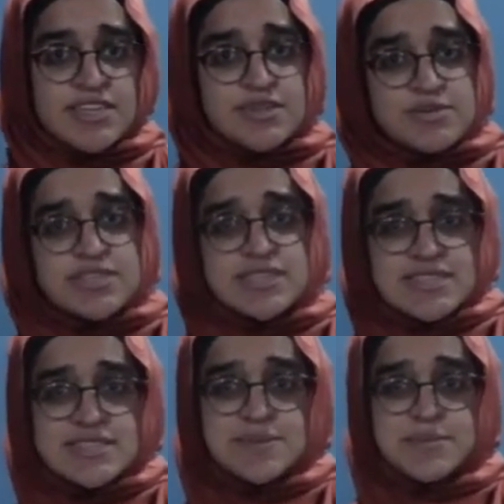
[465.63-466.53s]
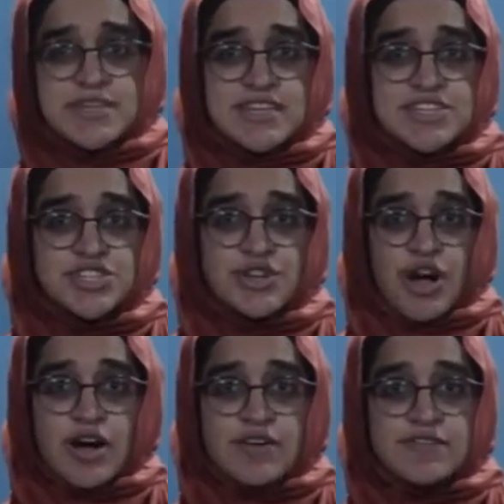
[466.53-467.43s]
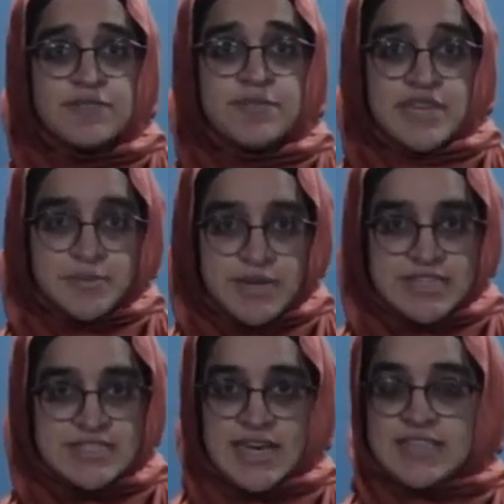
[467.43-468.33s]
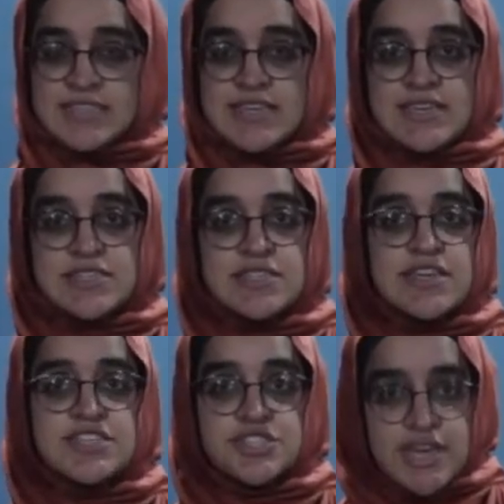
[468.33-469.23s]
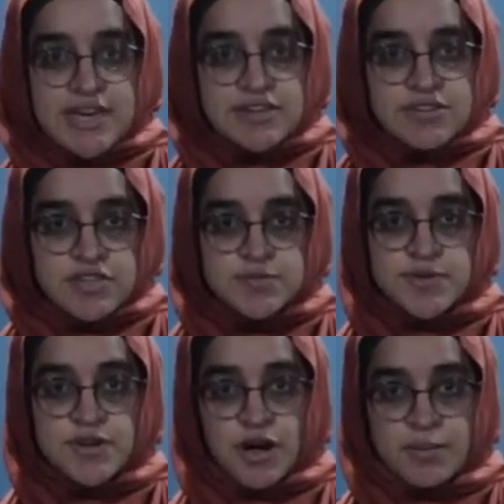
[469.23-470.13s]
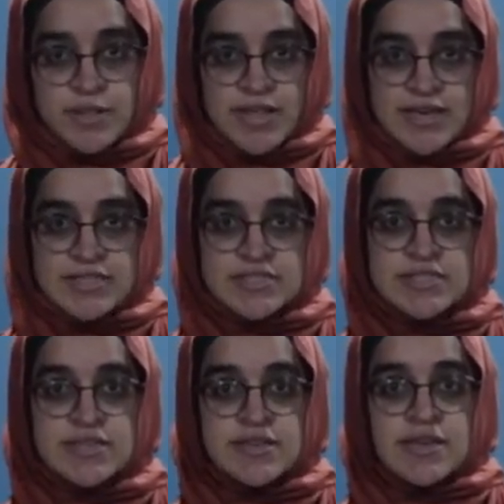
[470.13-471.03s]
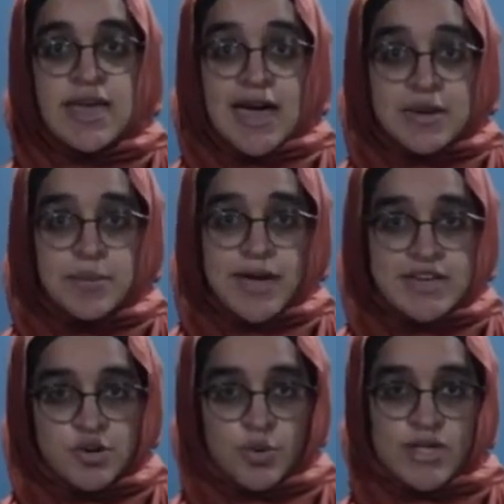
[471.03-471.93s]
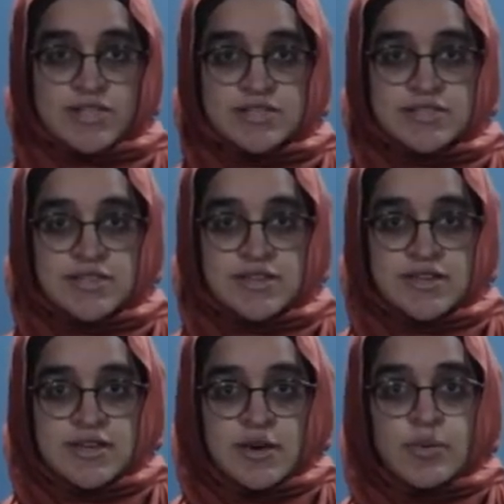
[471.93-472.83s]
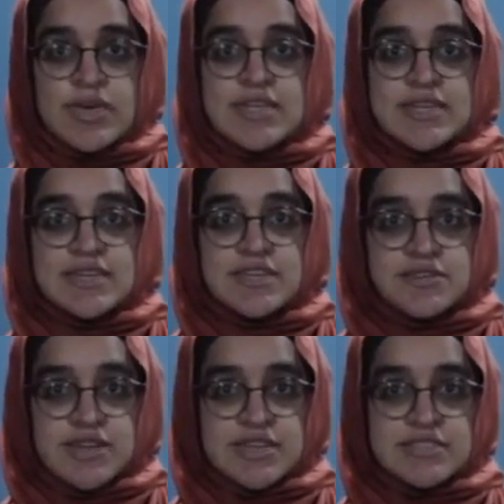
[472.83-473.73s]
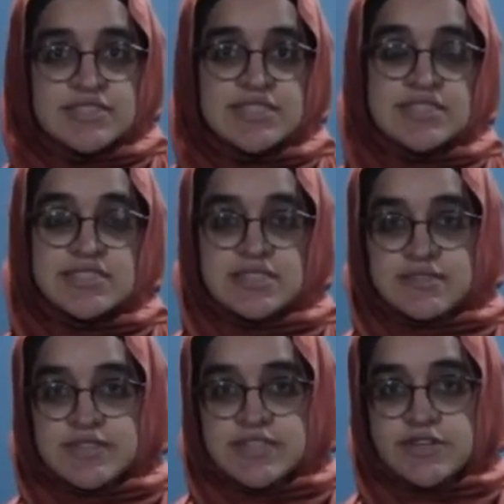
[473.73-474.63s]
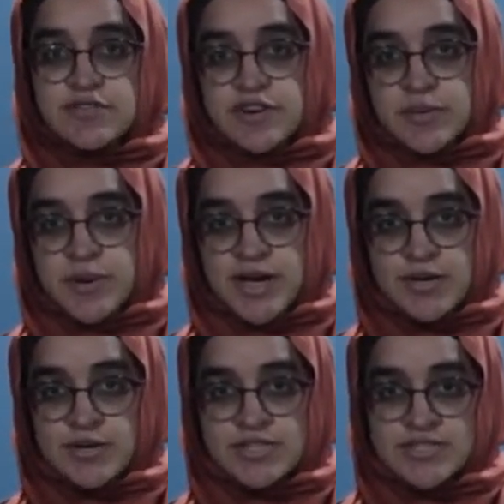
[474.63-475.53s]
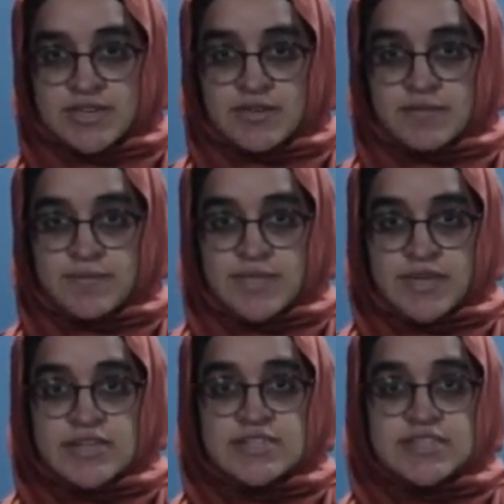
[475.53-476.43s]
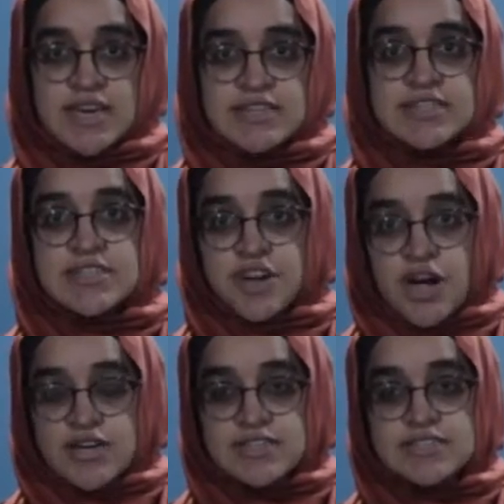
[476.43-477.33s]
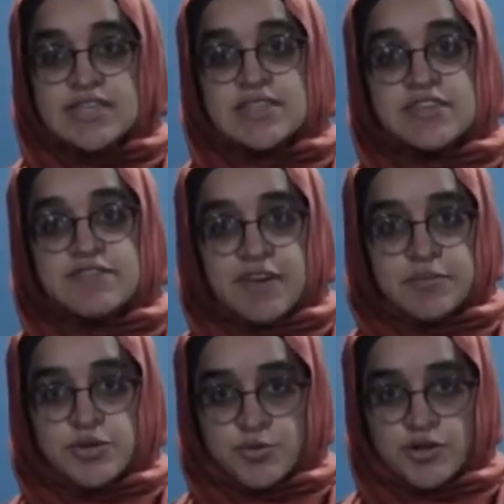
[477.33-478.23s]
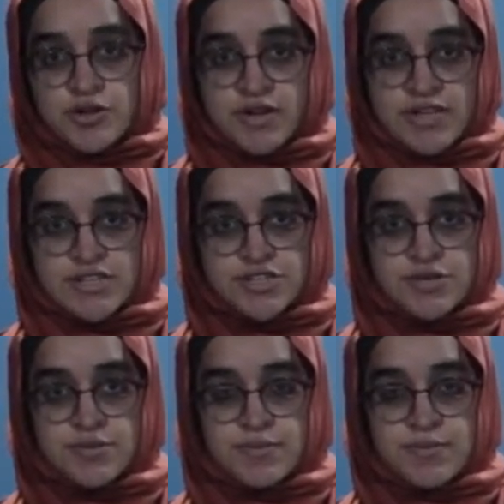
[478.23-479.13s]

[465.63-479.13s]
Using this combination of bead-based assays, engineered CRISPR complex, and microwells, we can increase the sensitivity of our bioassay, detecting targets in the femtomolar range.